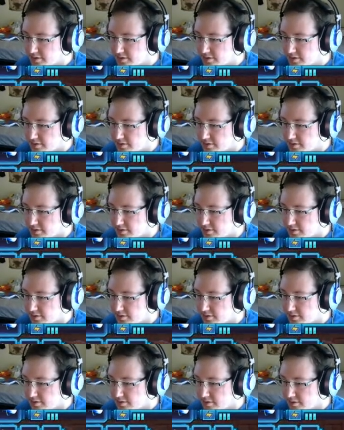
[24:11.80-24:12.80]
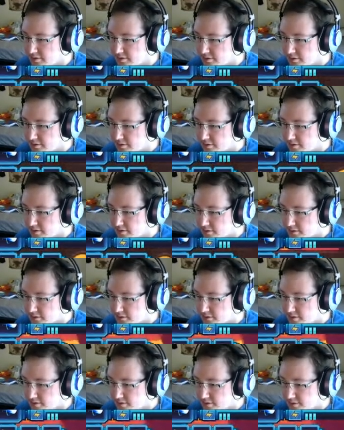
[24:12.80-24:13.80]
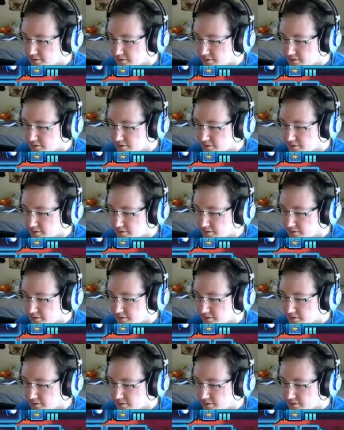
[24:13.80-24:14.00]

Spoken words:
(no one is talking)